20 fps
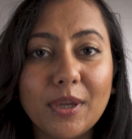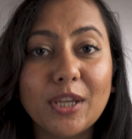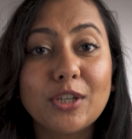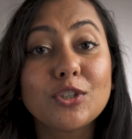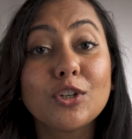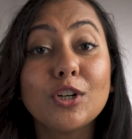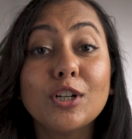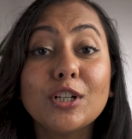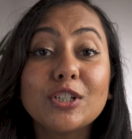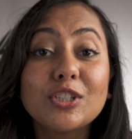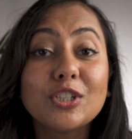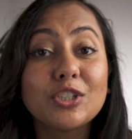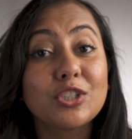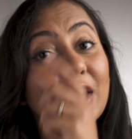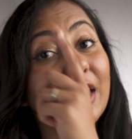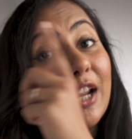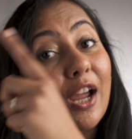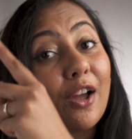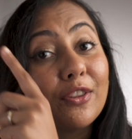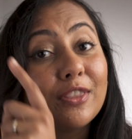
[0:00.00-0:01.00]
Make sure to
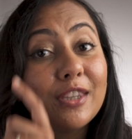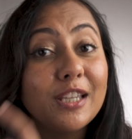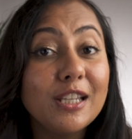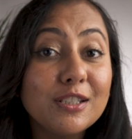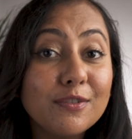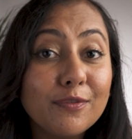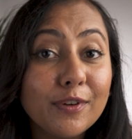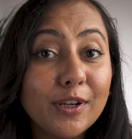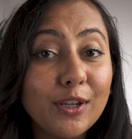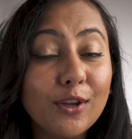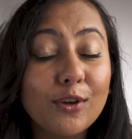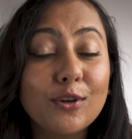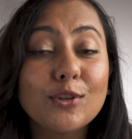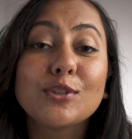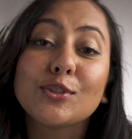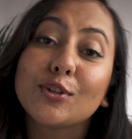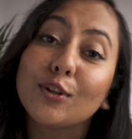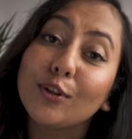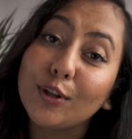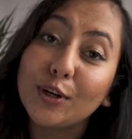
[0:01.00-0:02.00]
check out these
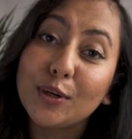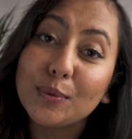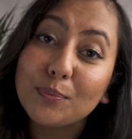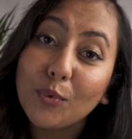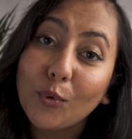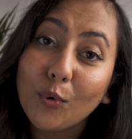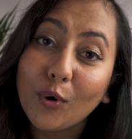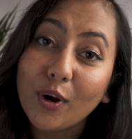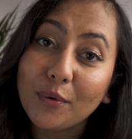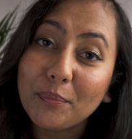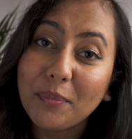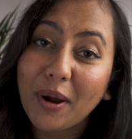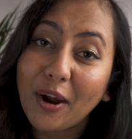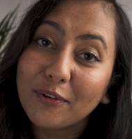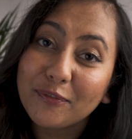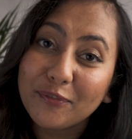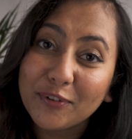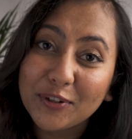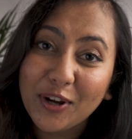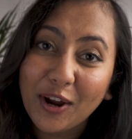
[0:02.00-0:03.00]
videos to learn more
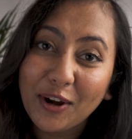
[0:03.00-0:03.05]
about